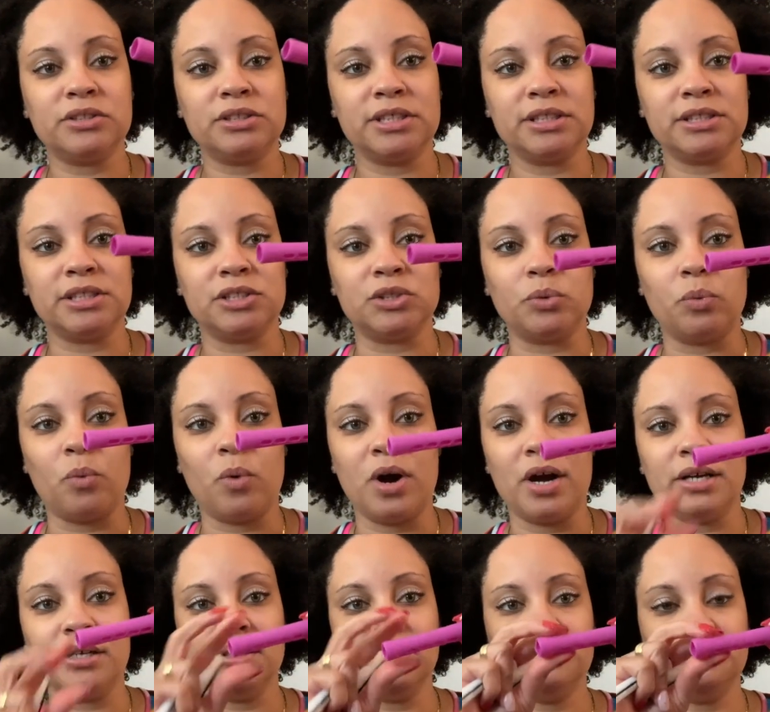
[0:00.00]
This is
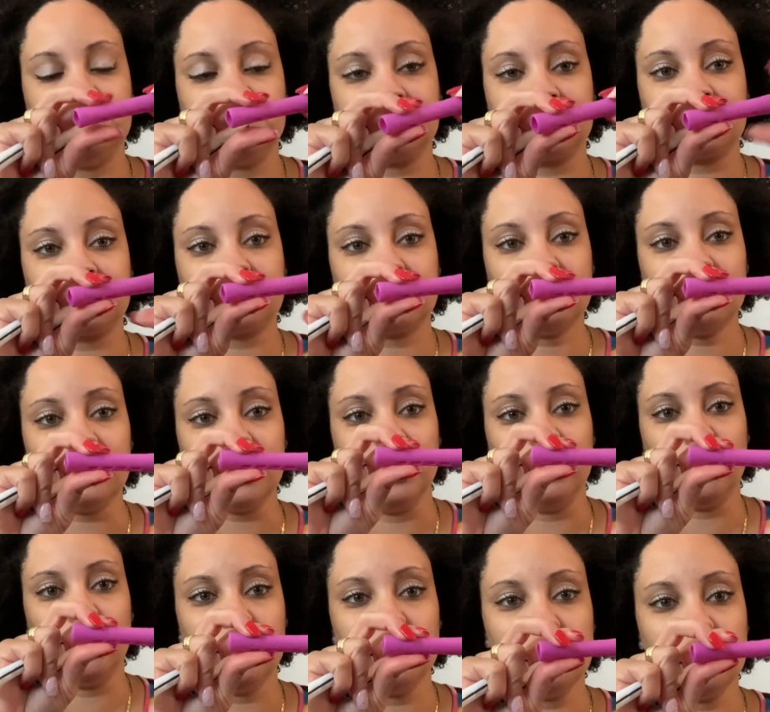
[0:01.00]
one, and
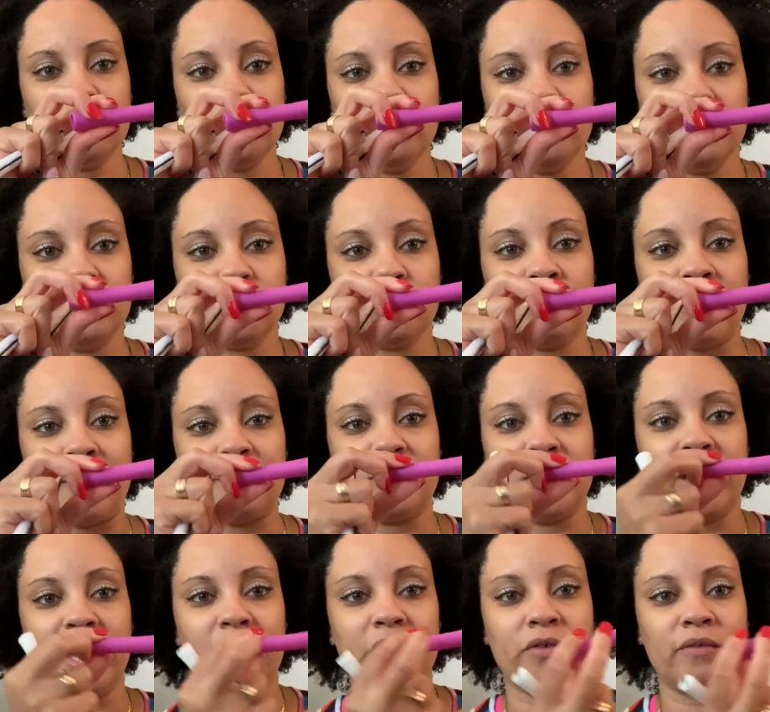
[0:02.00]
do is you wrap your
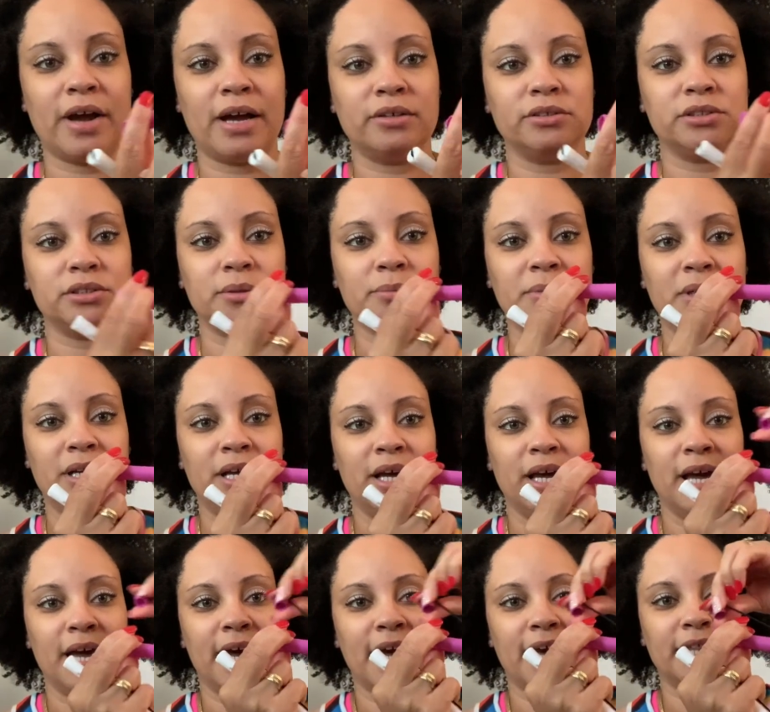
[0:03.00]
hair around them,
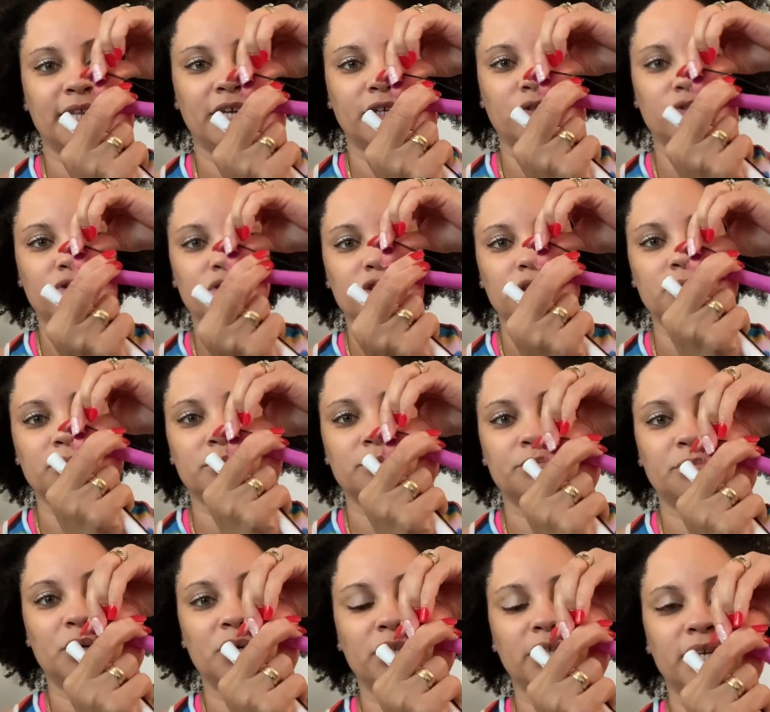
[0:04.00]
and then you just
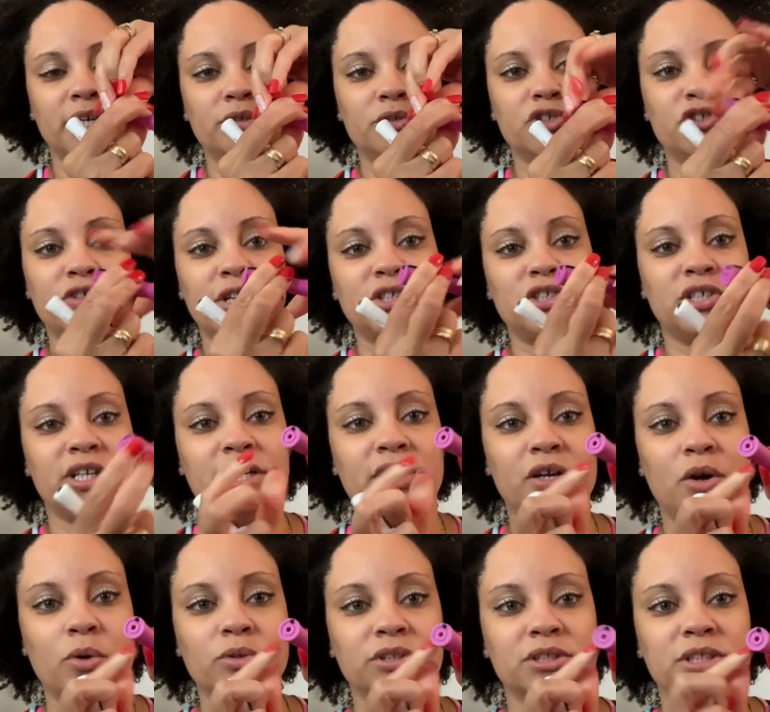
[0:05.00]
pull it and you stretch it, and it
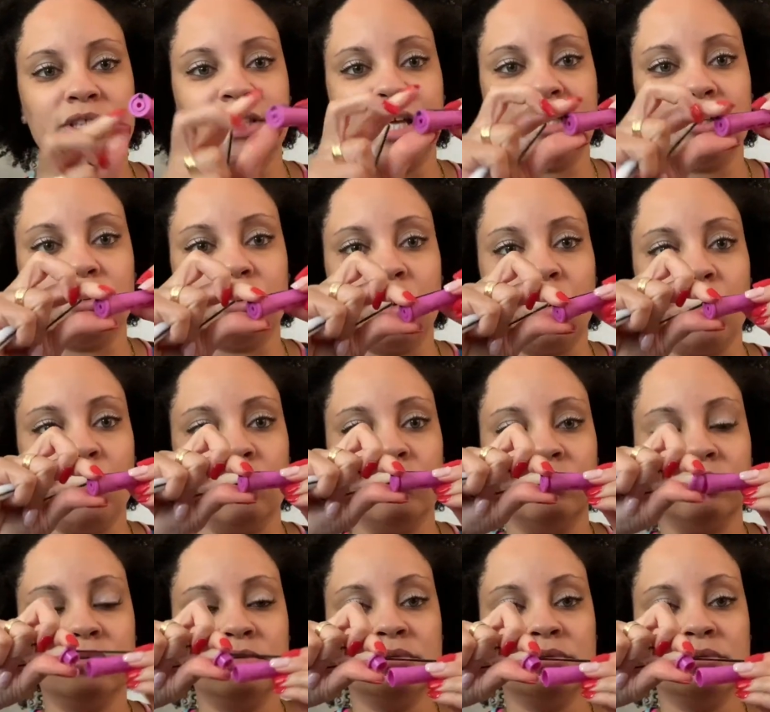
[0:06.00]
goes into that little hole.